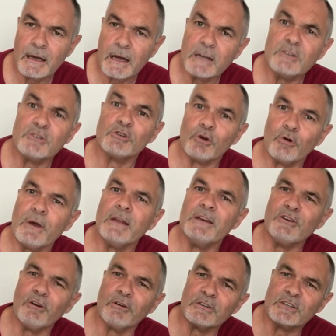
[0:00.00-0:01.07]
And so in
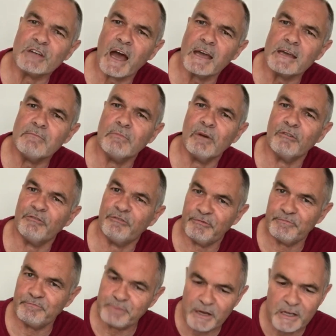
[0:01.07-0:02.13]
your time
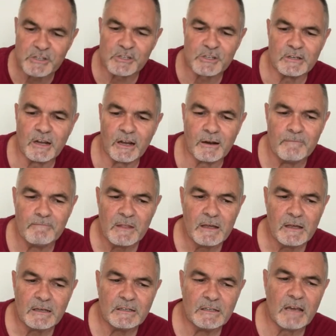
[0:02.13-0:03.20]
of personal
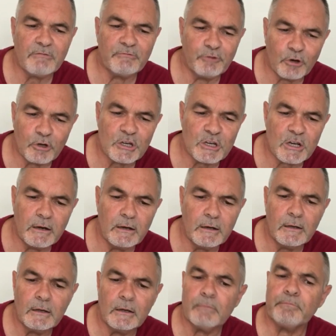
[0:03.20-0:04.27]

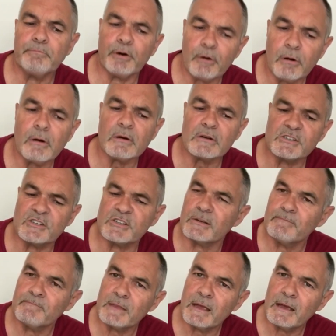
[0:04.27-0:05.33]
devotion,
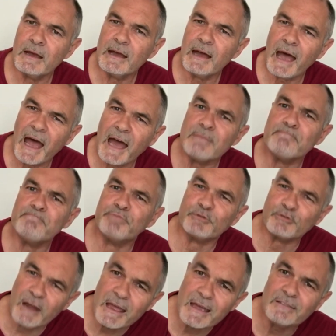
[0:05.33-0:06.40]
pause and
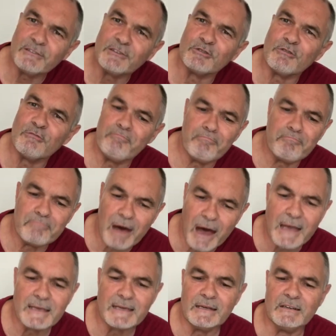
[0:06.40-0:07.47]
bring to
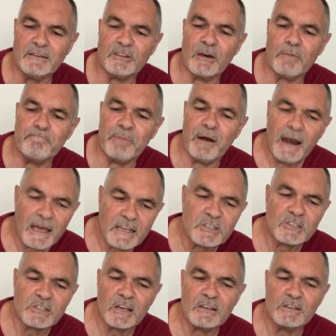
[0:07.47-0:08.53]
mind the
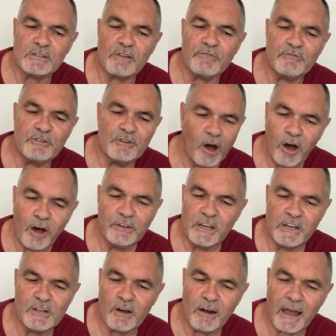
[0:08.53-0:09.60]
blessings of God
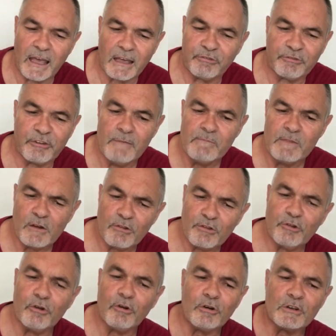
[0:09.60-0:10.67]
in your life.
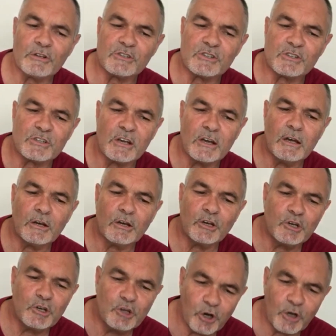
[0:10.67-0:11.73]
Those
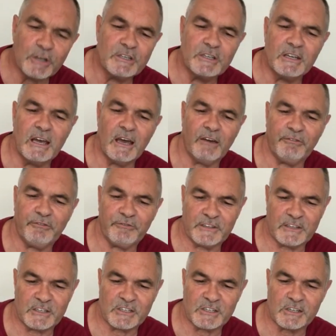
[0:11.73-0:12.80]
good
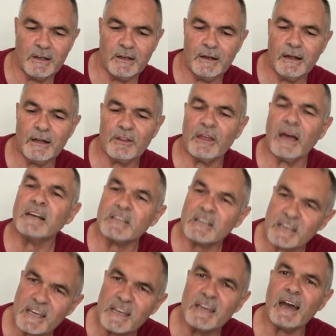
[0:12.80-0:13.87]
gifts that
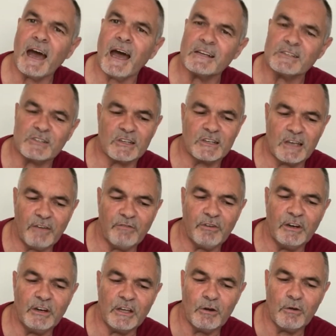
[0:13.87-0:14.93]
he has
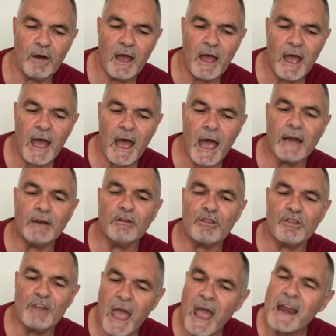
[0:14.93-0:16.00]
given you. And
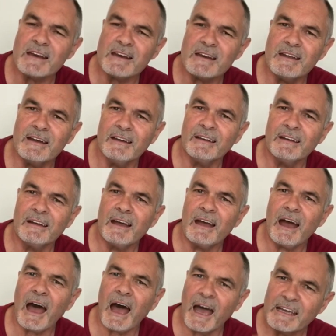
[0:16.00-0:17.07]
then
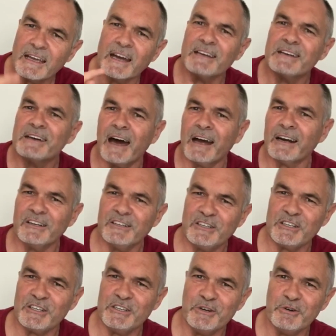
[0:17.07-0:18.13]
I can
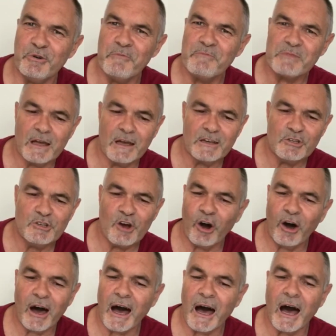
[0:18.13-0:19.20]
guarantee you,
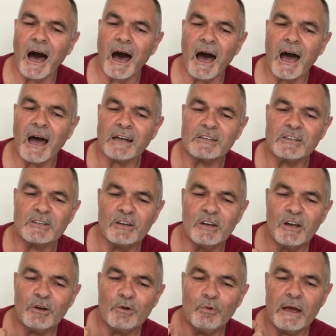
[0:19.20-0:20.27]
your heart
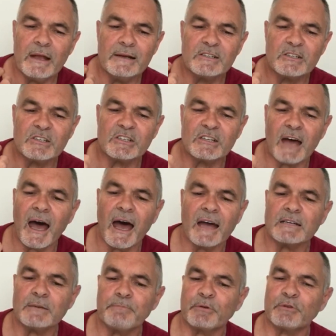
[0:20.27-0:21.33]
will
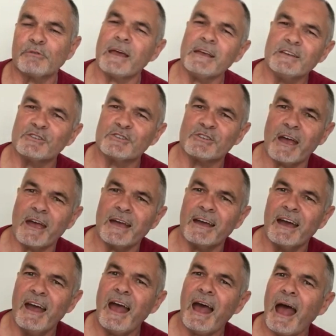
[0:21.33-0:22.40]
start
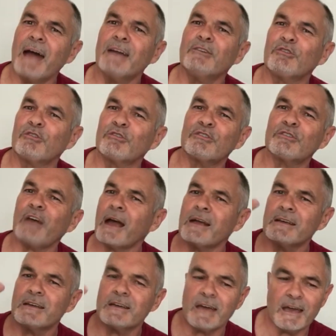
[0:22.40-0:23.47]
praising and
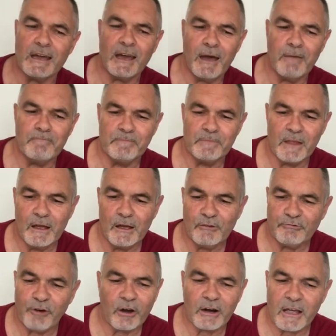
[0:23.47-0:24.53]
thanking him
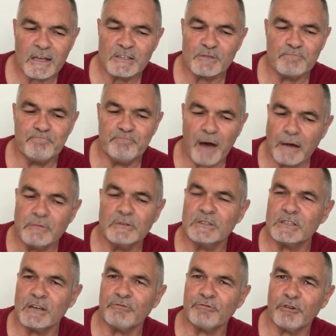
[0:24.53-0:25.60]
for his
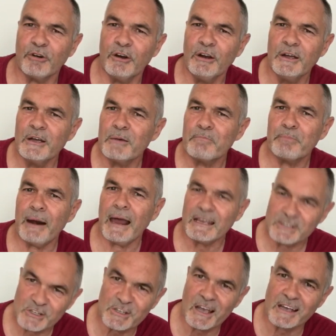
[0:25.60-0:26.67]
bountiful
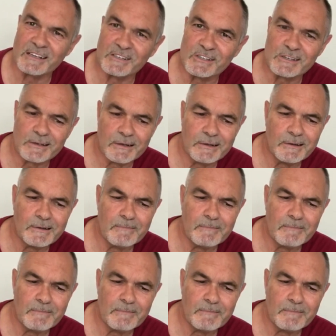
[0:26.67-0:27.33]
blessings.